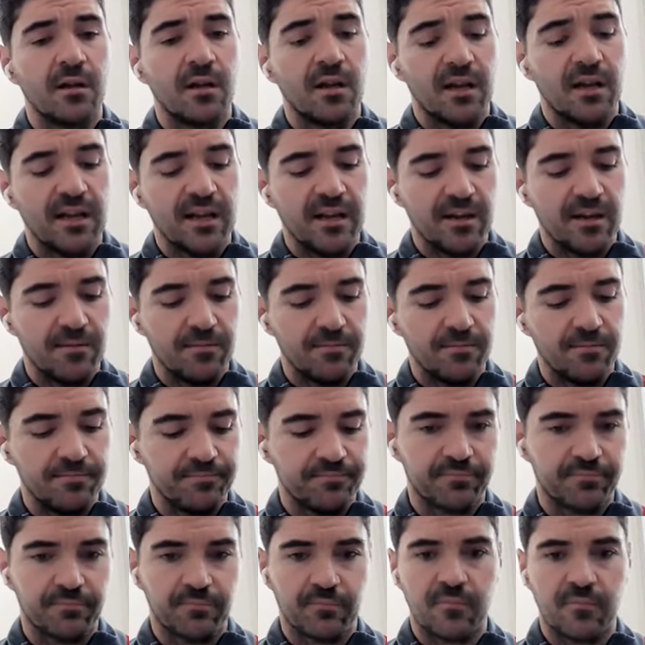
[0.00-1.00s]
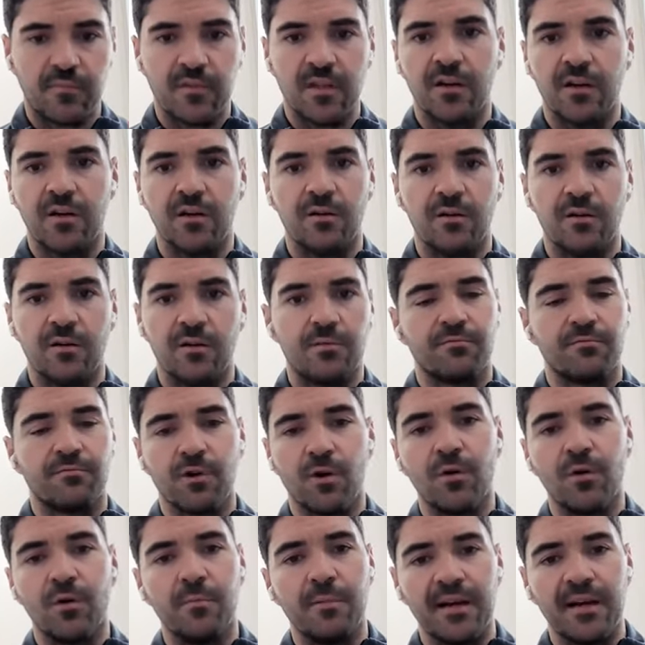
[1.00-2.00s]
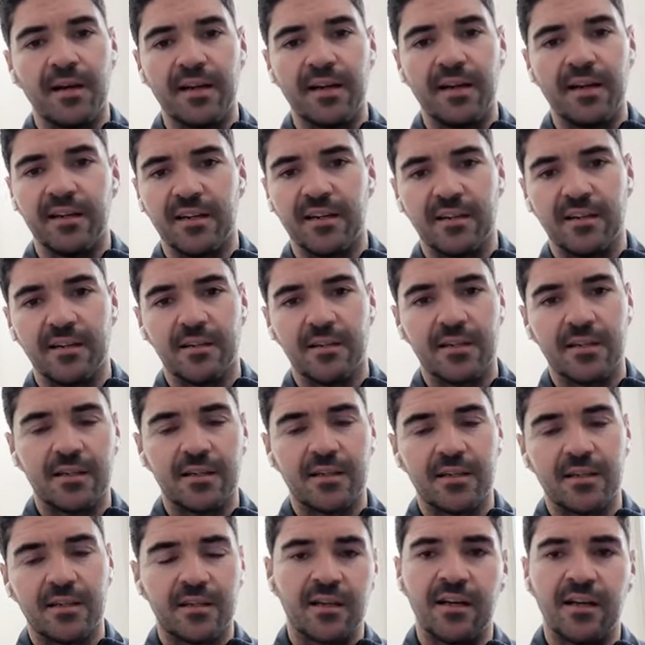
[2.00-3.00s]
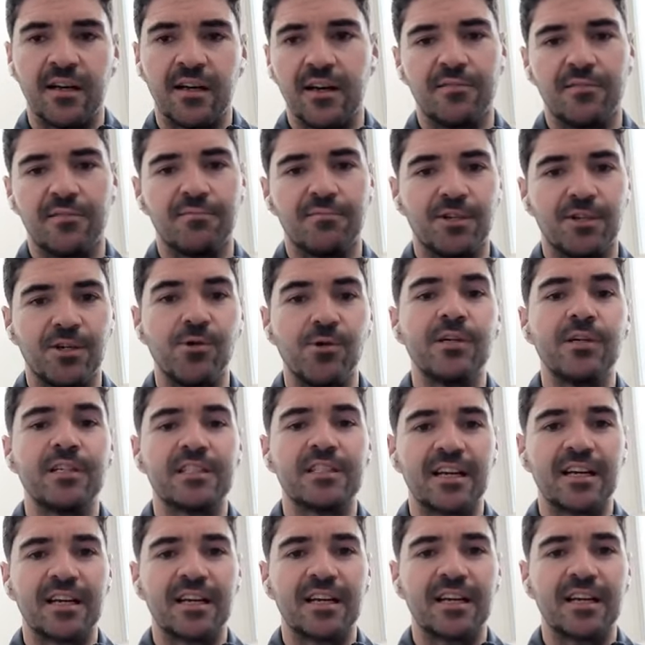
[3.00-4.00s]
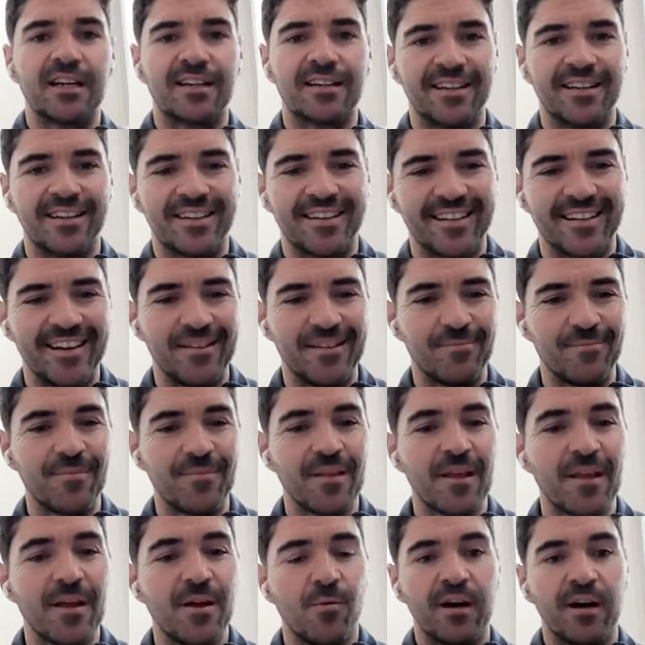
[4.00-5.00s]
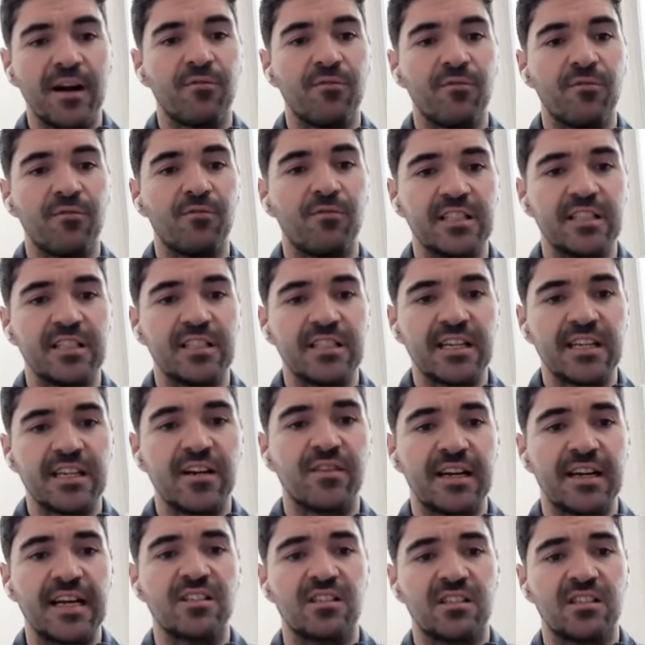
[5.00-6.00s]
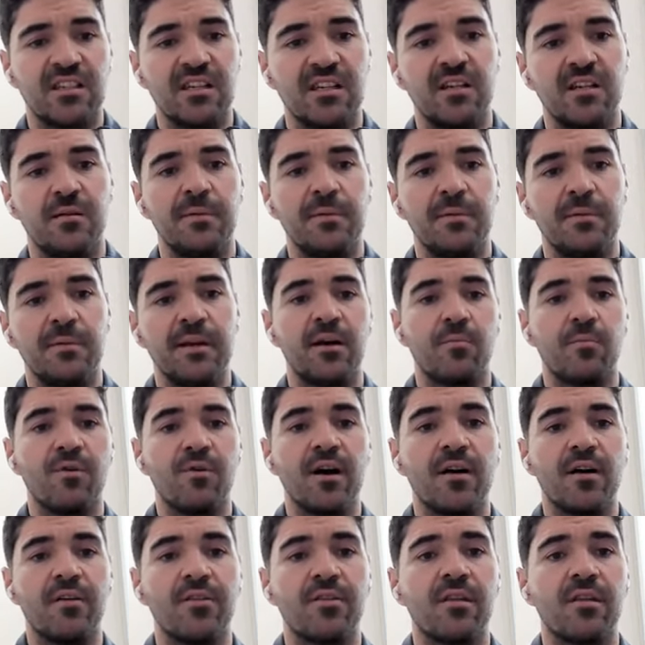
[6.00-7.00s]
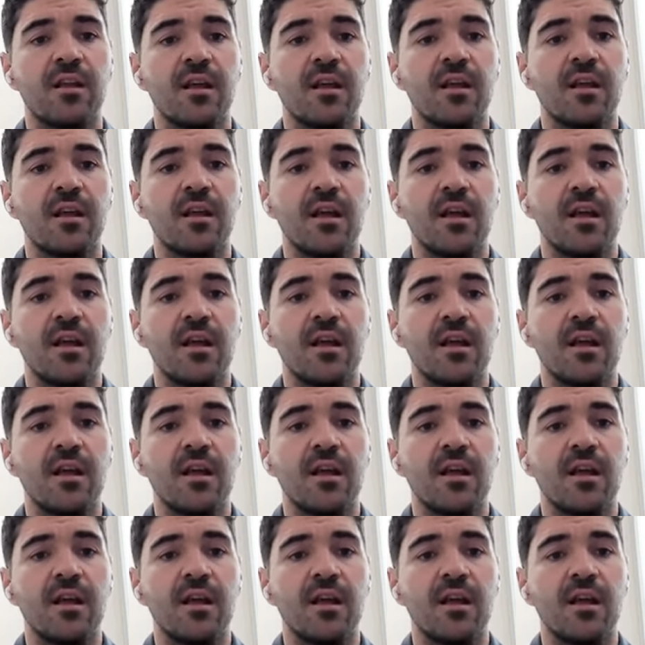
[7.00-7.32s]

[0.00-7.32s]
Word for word: um, you know, rollerblading, uh, unicycling, um, whatever it is, anything that gets us a little bit out of breath.